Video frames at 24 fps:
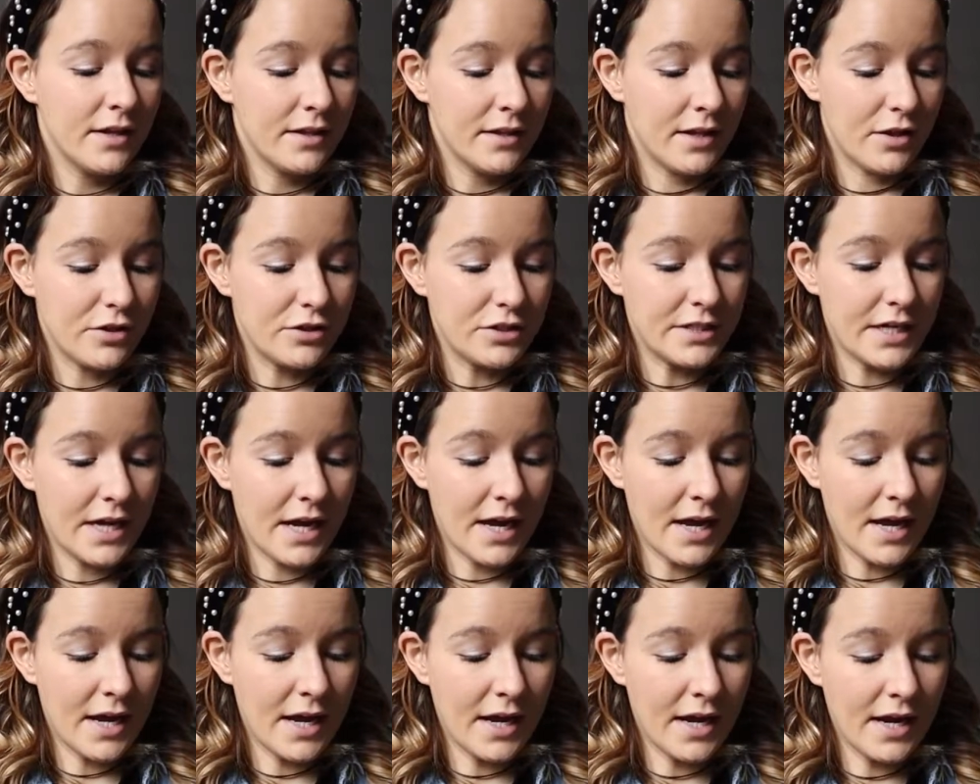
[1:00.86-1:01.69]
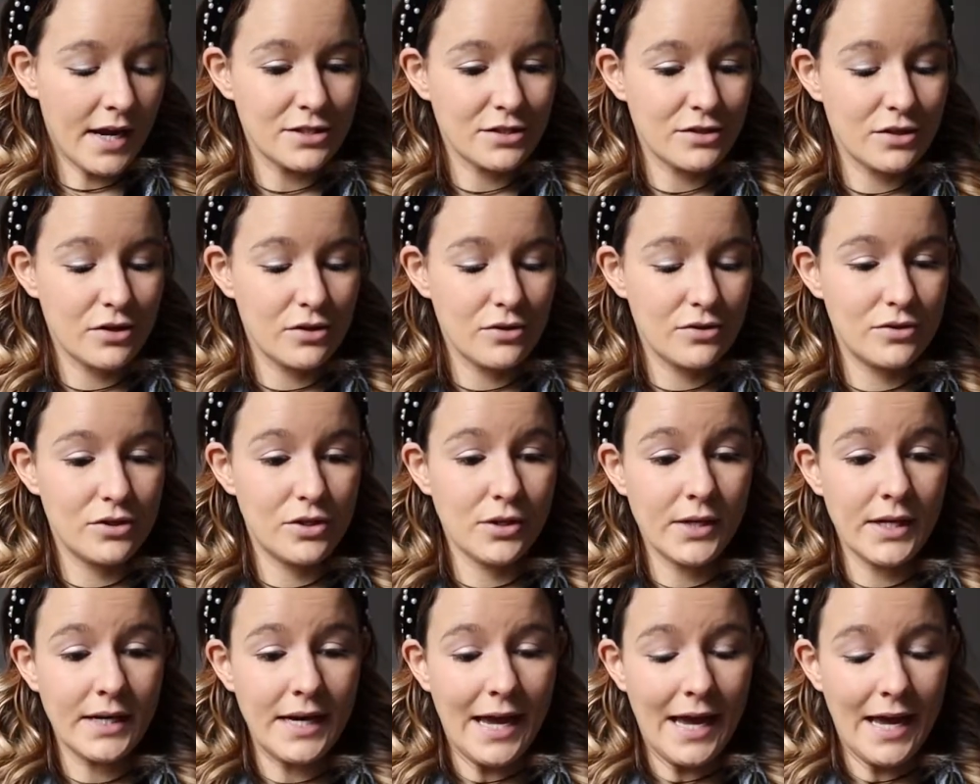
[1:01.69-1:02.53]
the other day. So you
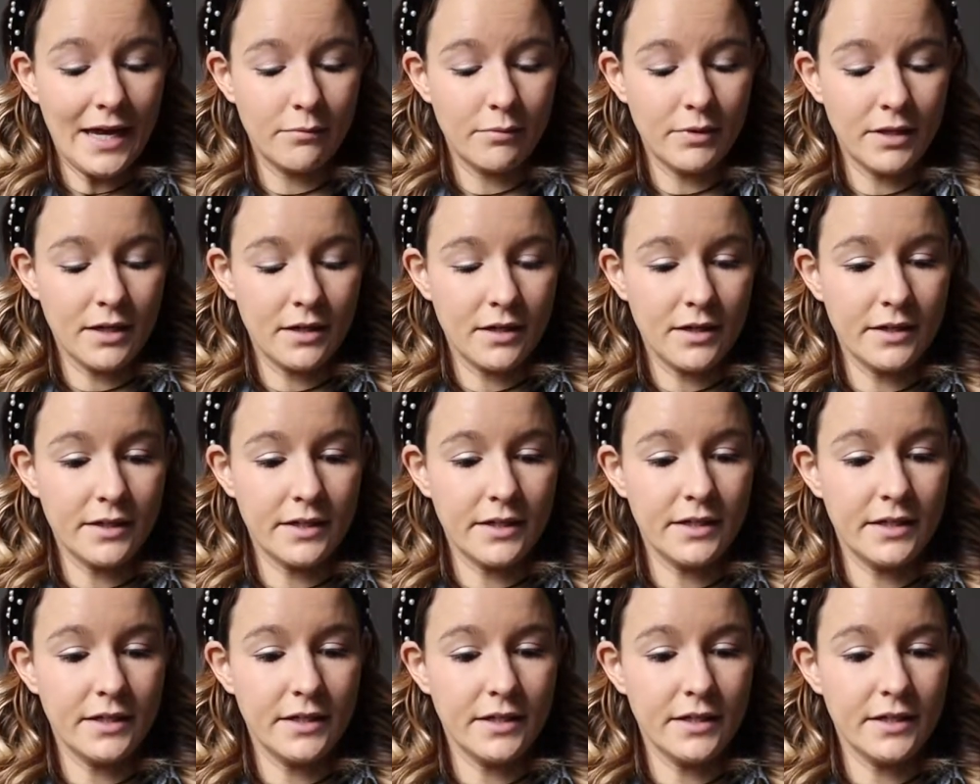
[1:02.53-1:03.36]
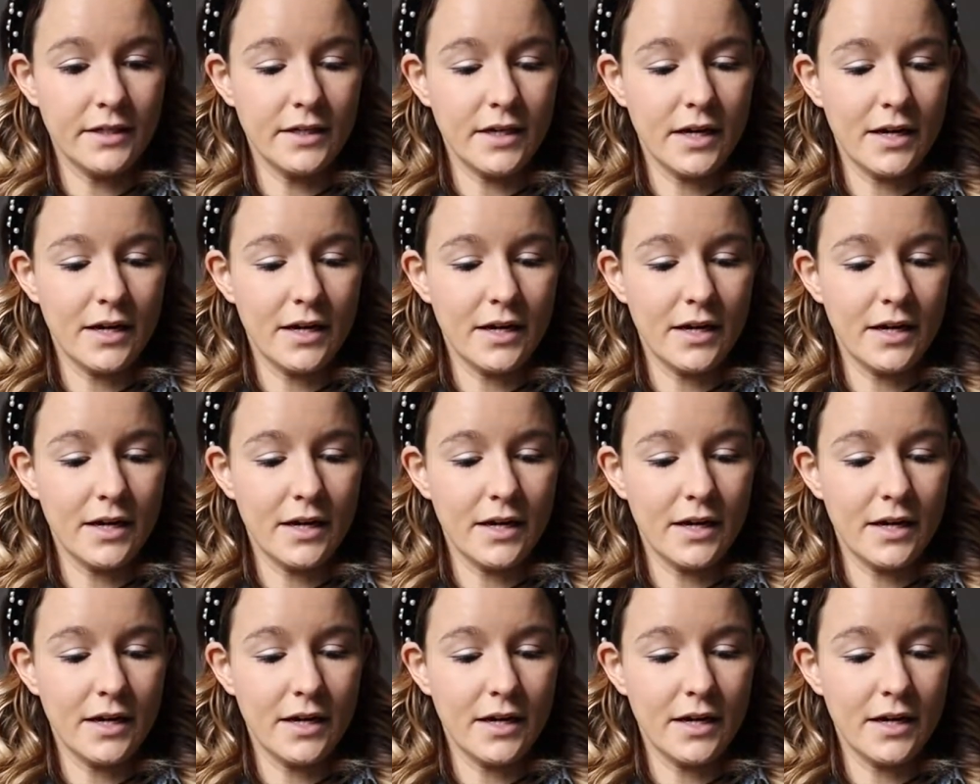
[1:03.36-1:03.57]
can add me on here.